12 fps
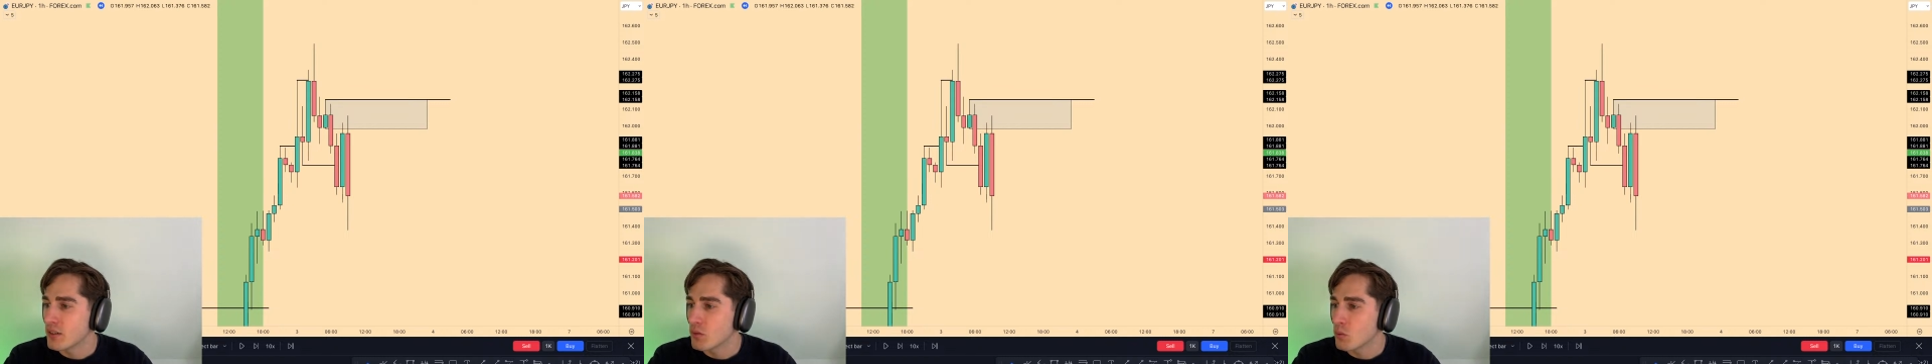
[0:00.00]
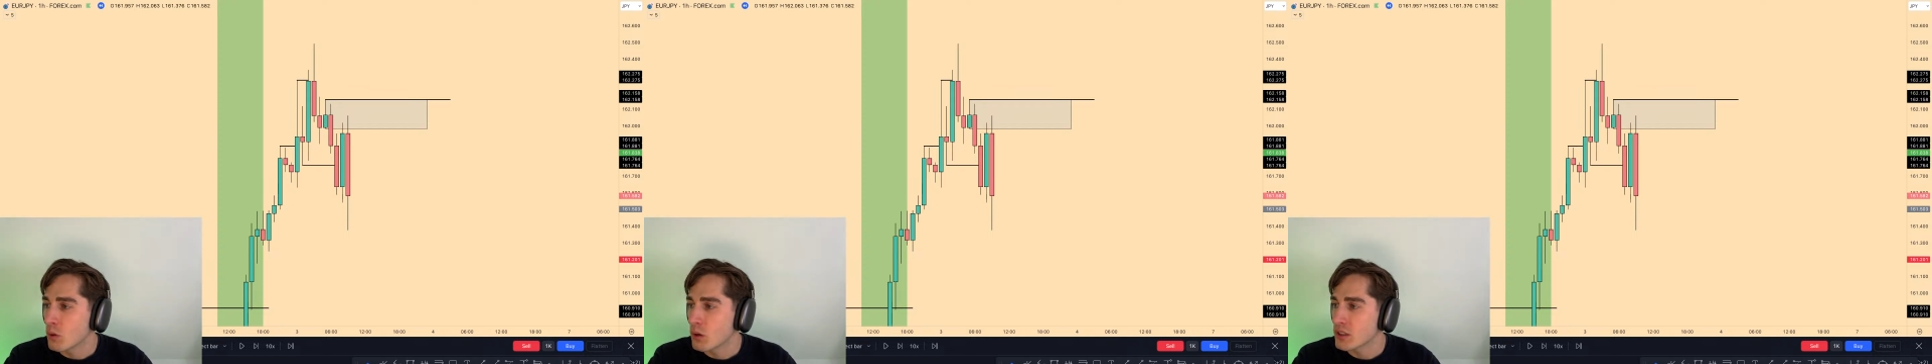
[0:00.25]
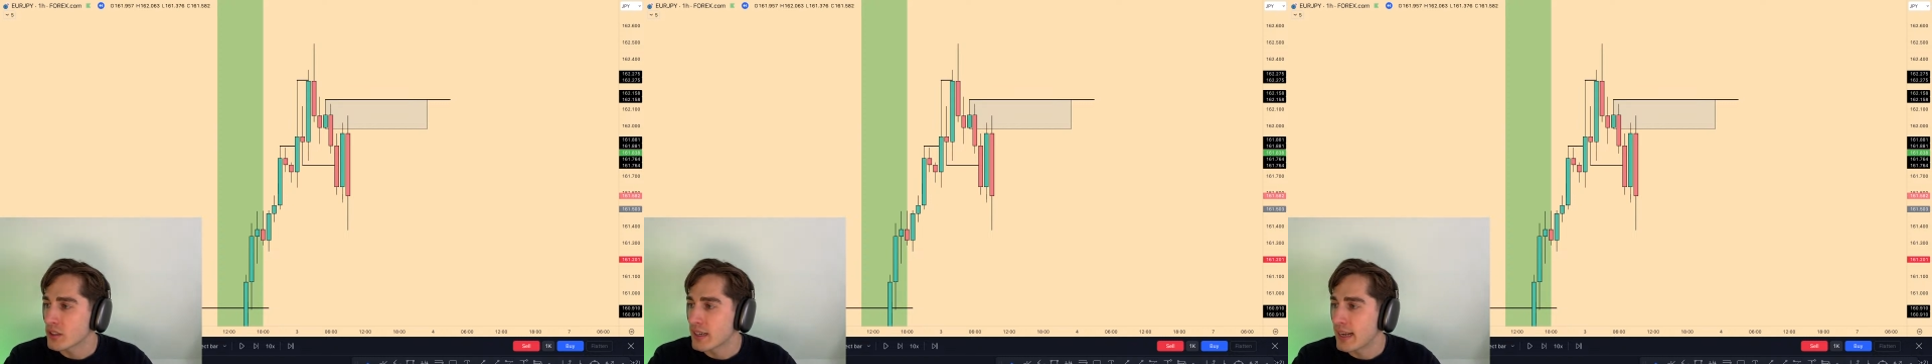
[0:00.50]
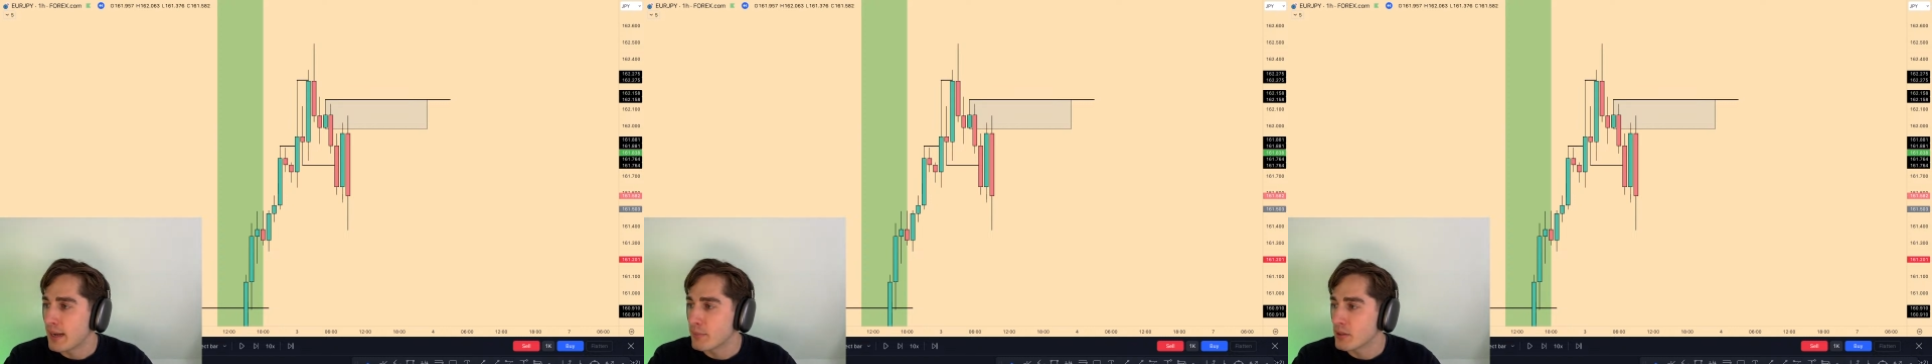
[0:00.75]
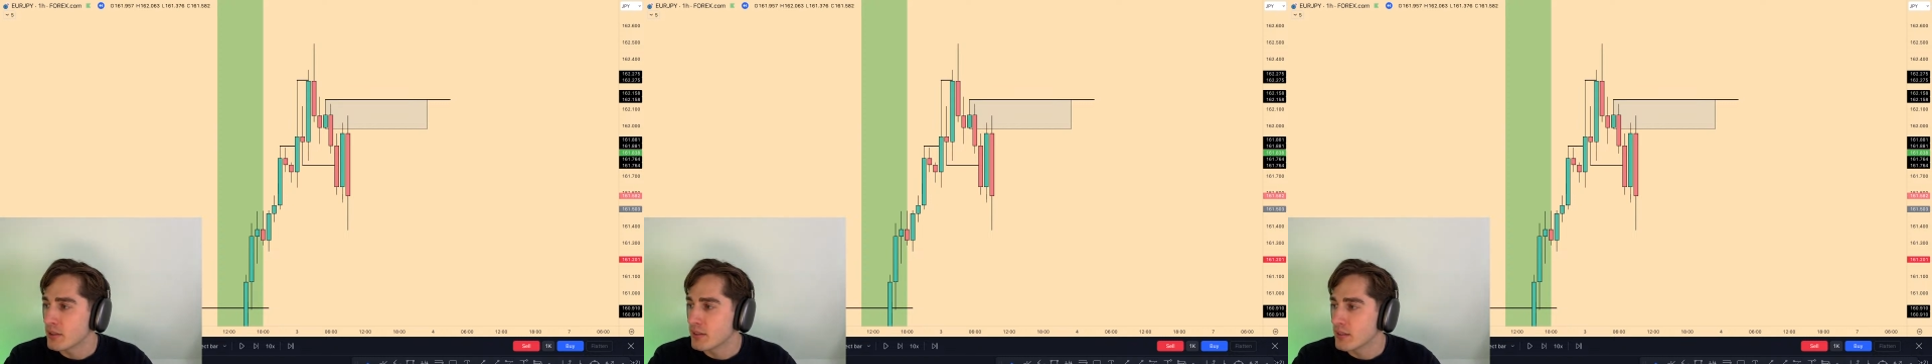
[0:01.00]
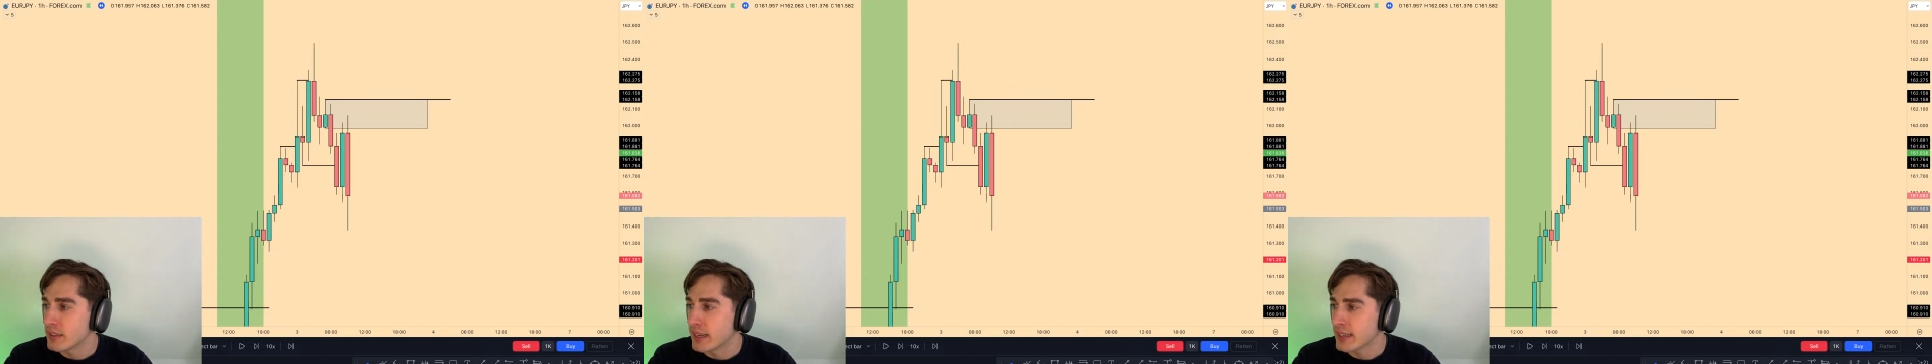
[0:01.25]
what is going to happen
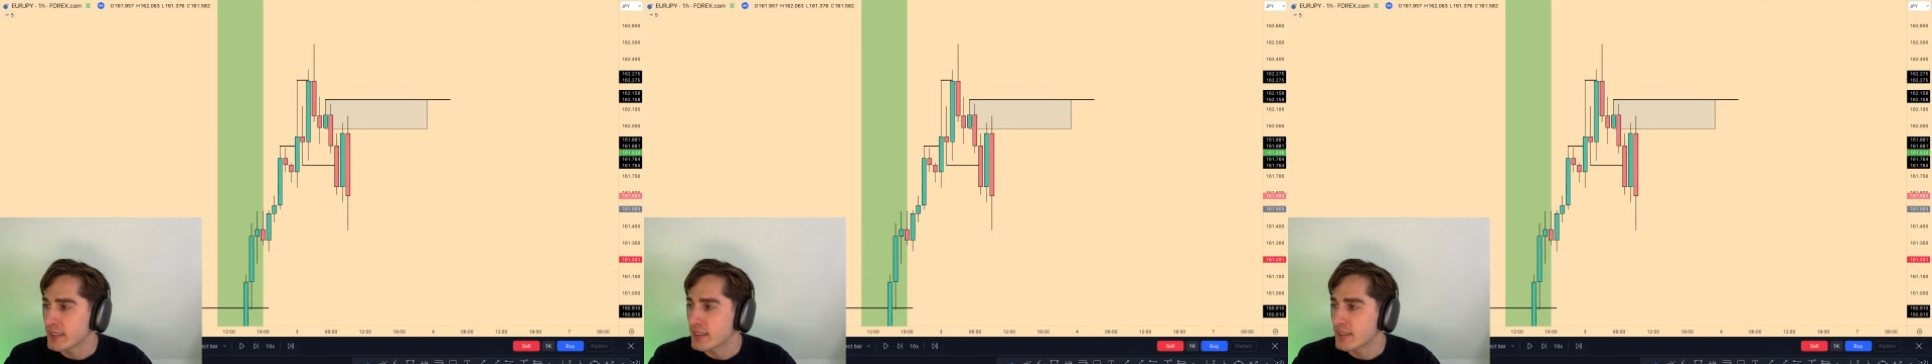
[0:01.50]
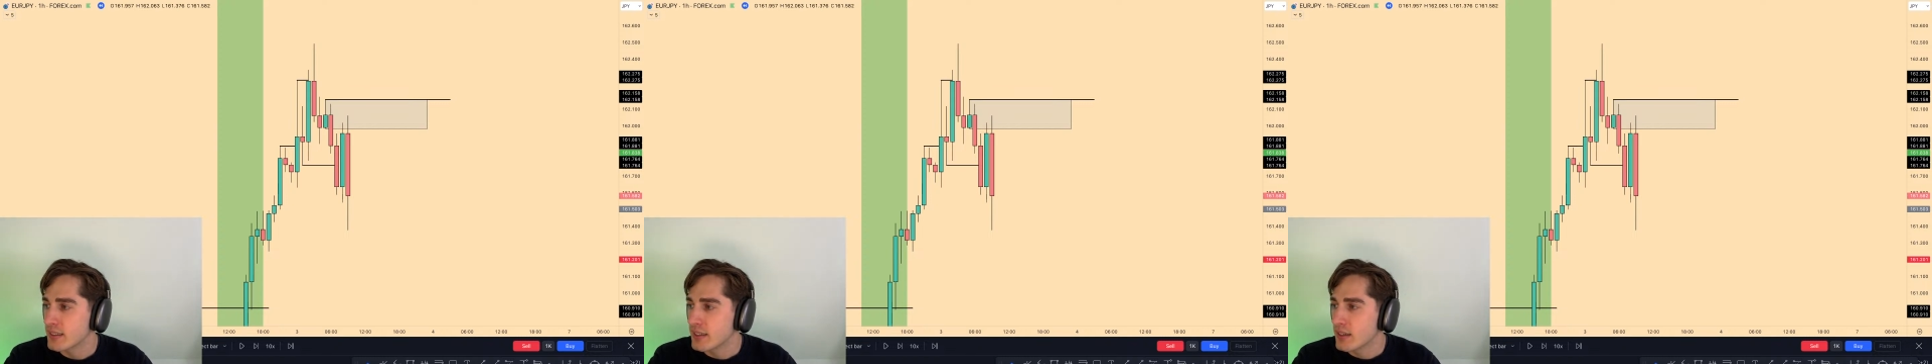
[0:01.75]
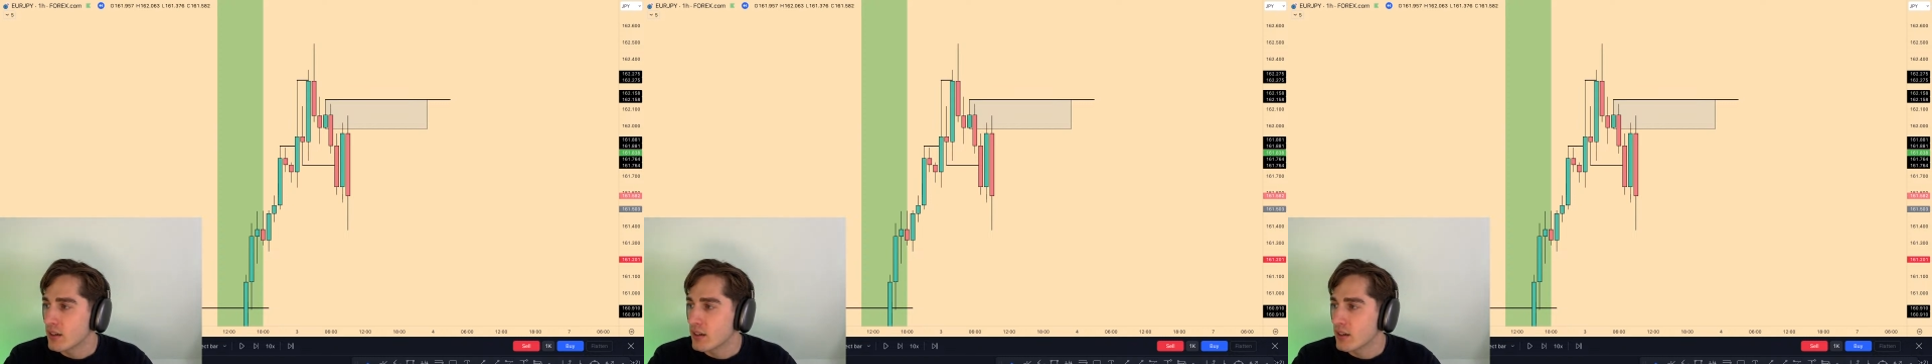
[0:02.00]
next?